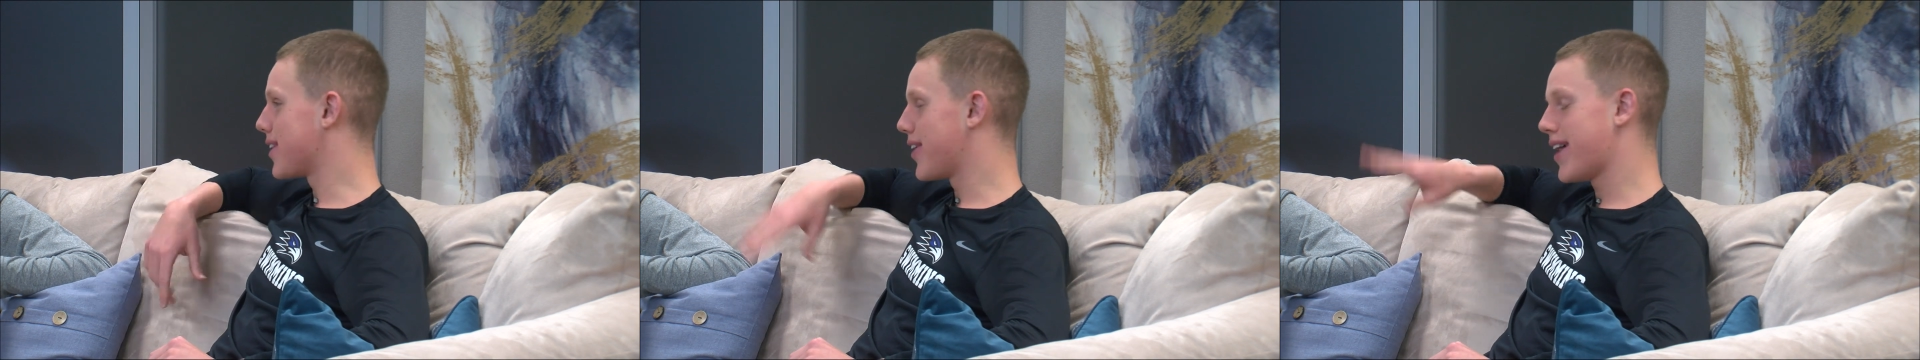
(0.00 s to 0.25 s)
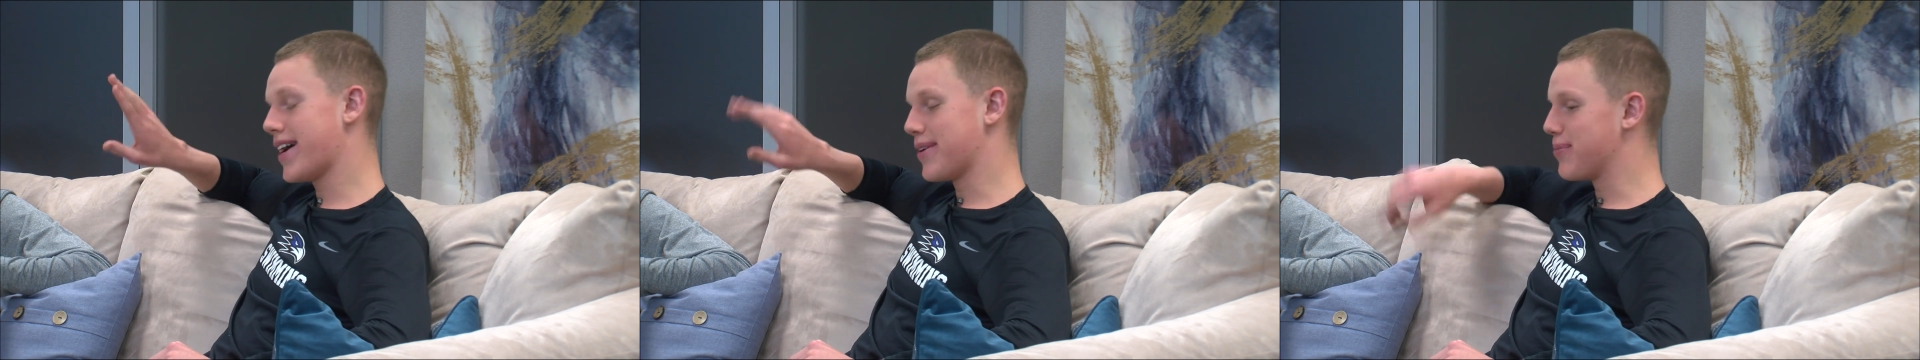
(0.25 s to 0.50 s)
there.
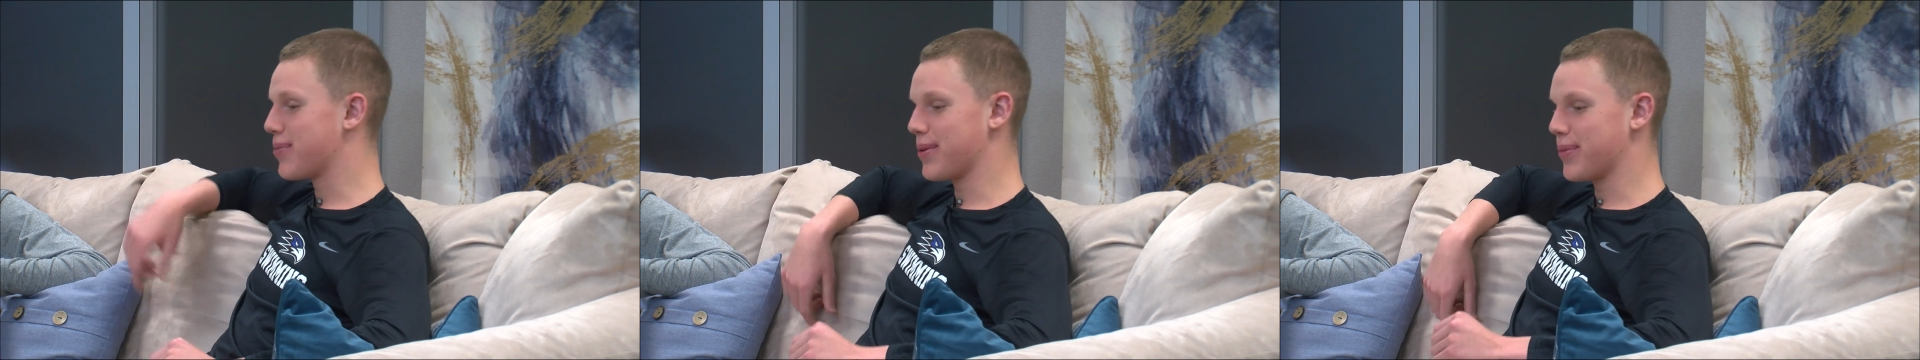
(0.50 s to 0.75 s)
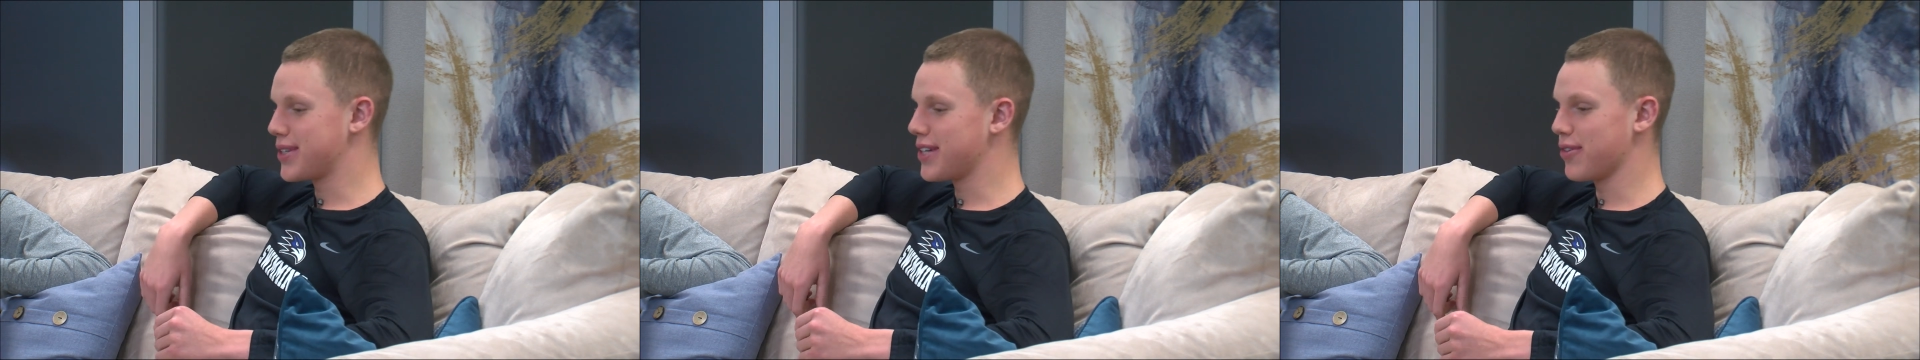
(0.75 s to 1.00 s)
I had them pretty
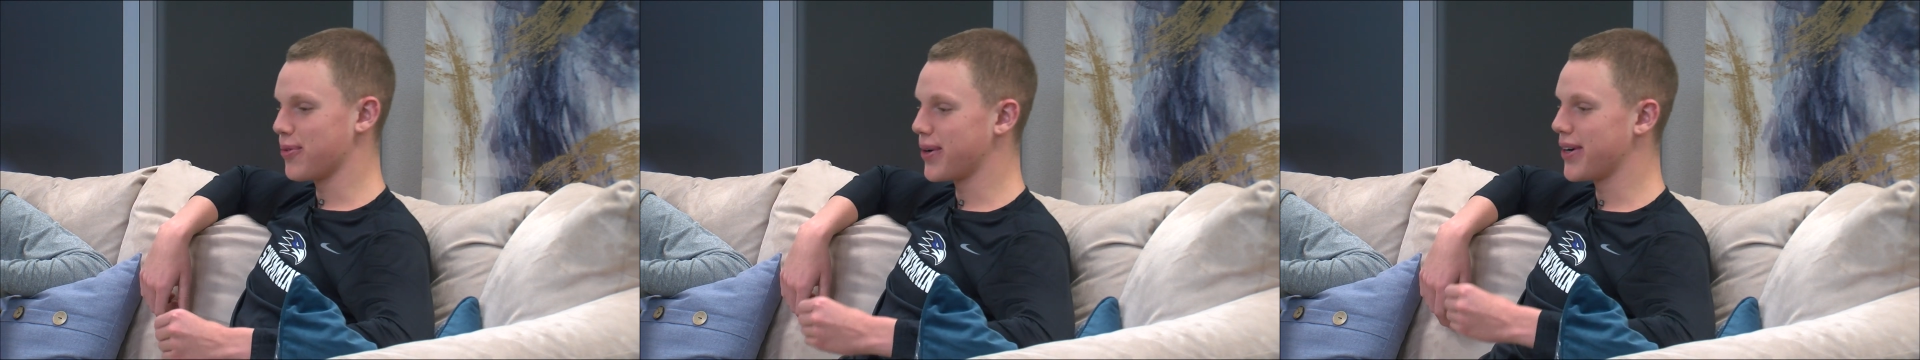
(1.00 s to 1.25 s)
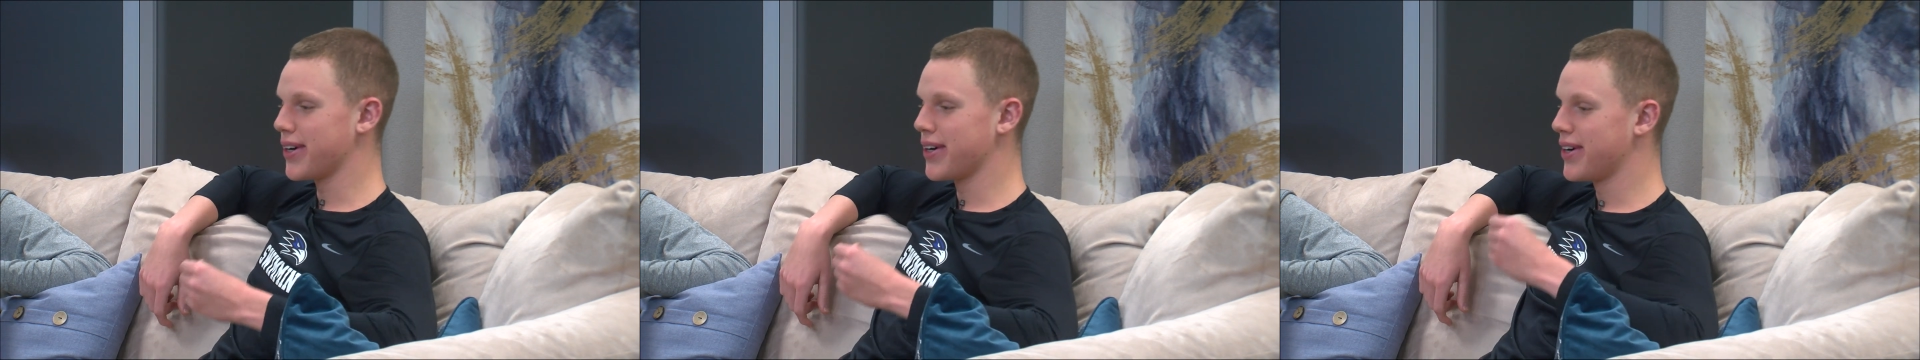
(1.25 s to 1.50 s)
much
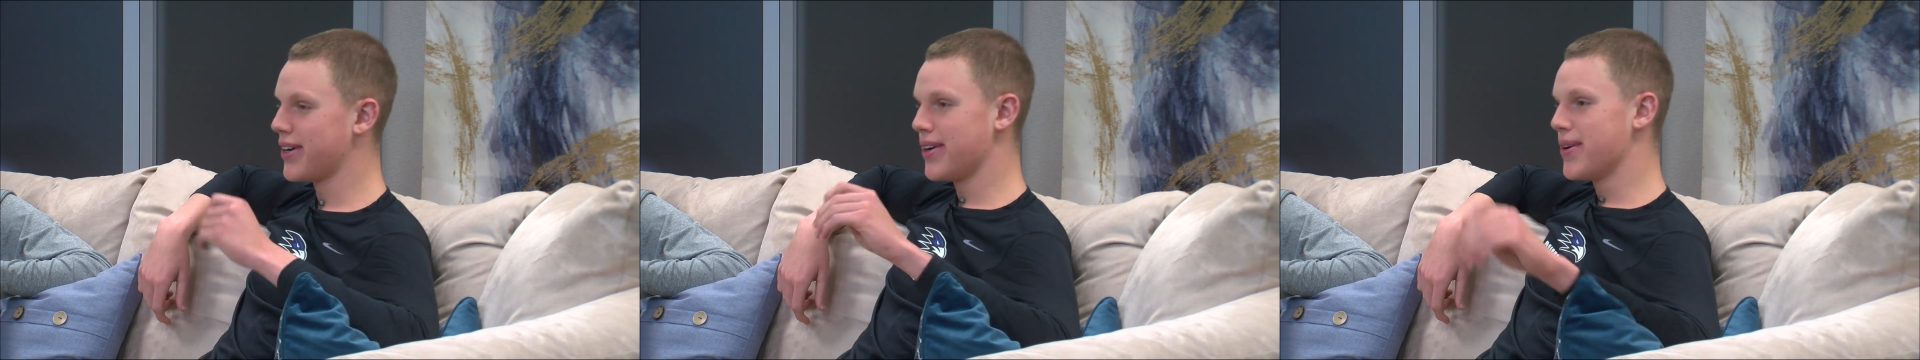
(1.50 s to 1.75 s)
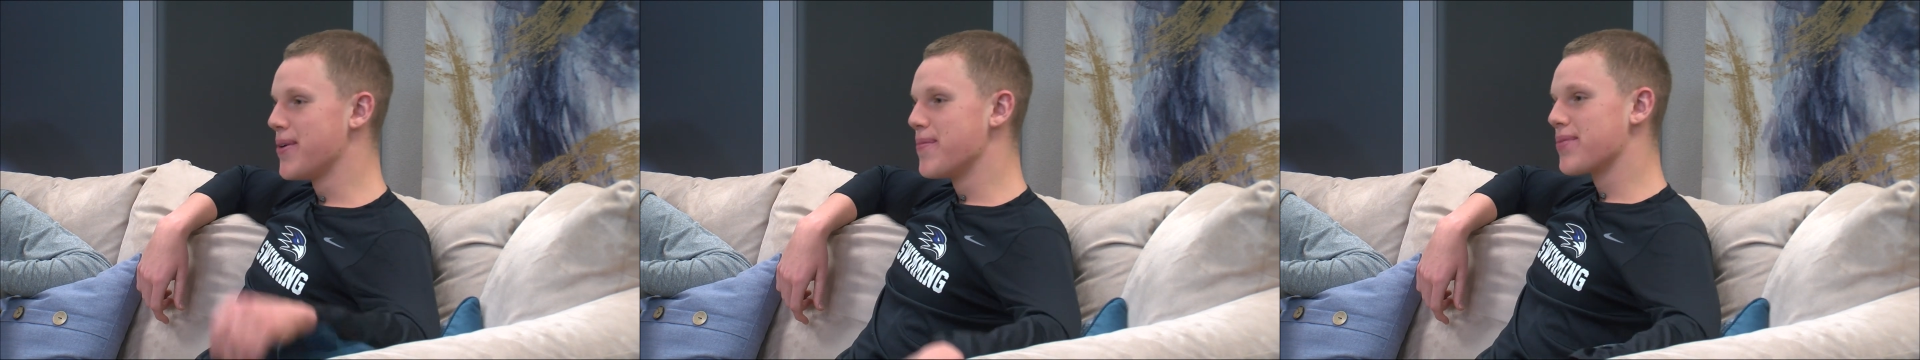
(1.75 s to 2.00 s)
everywhere,
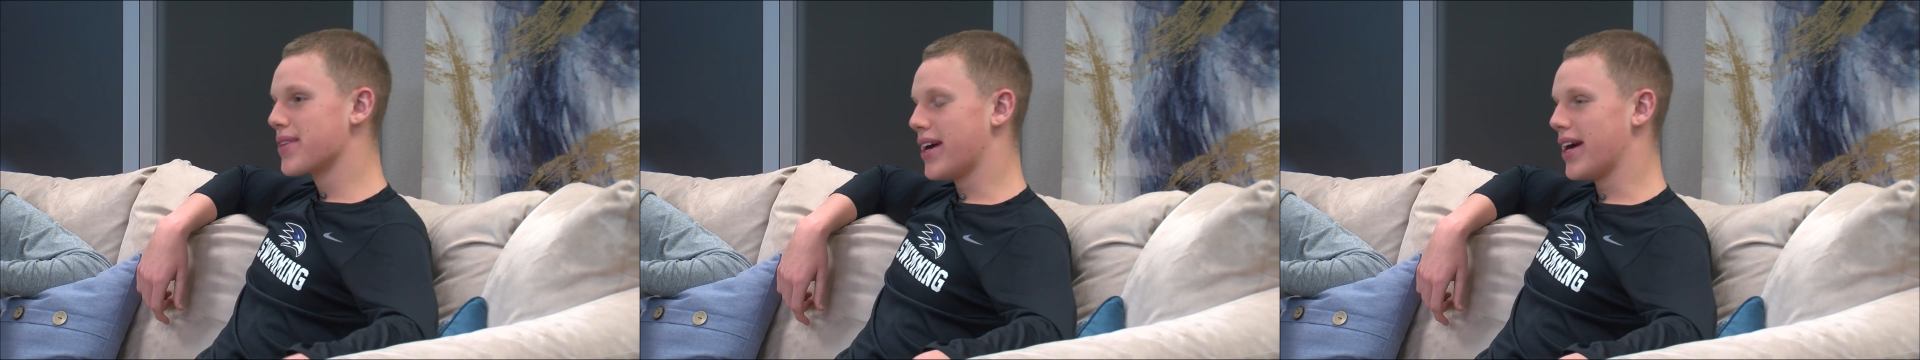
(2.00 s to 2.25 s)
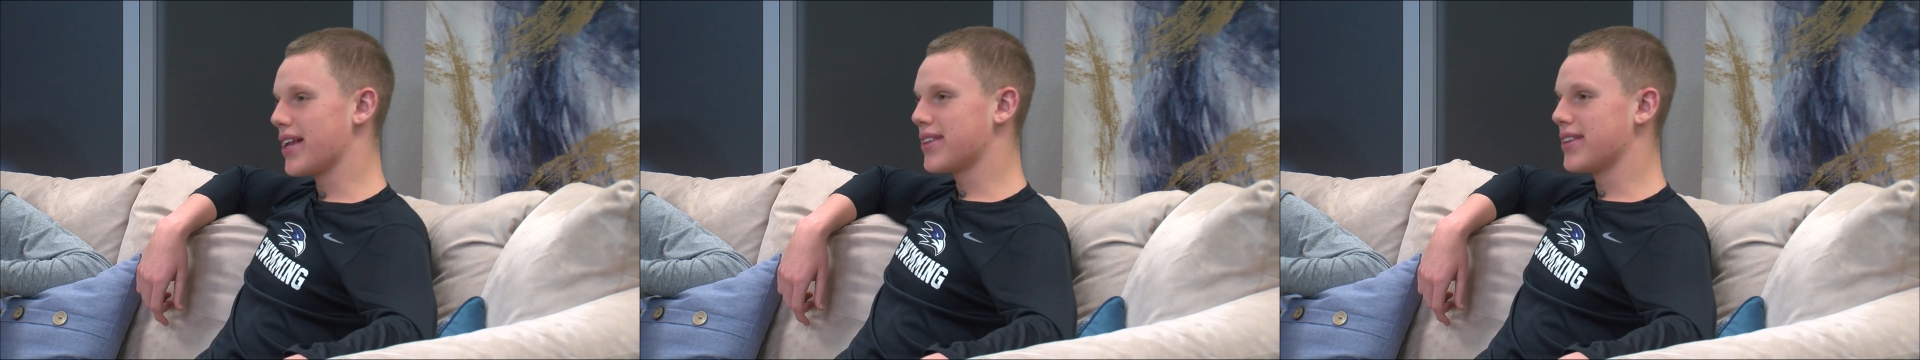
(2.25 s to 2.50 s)

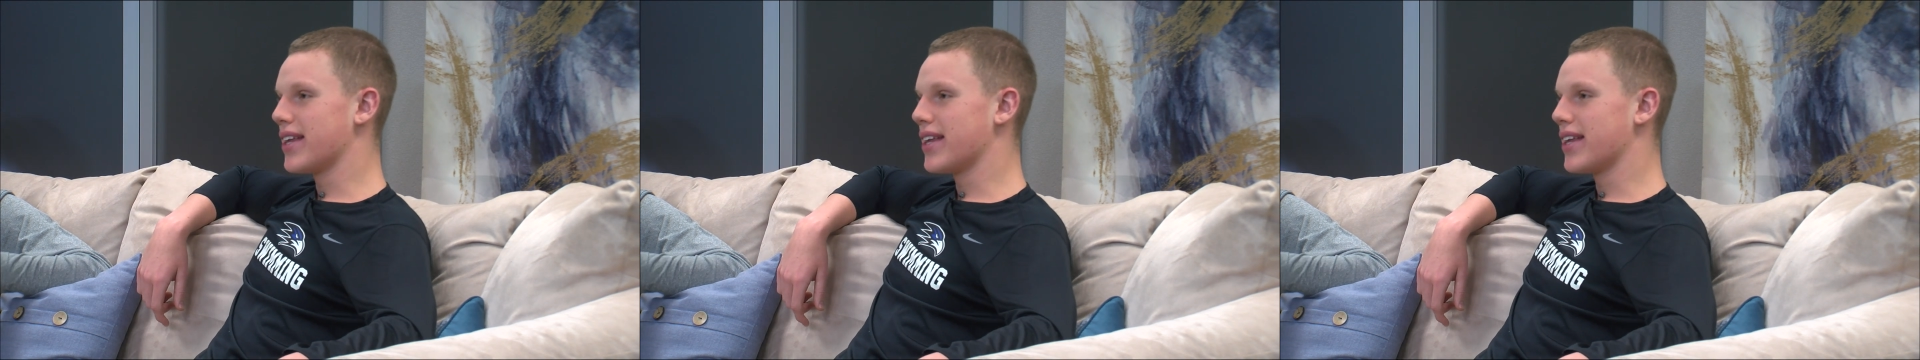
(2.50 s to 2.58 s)
and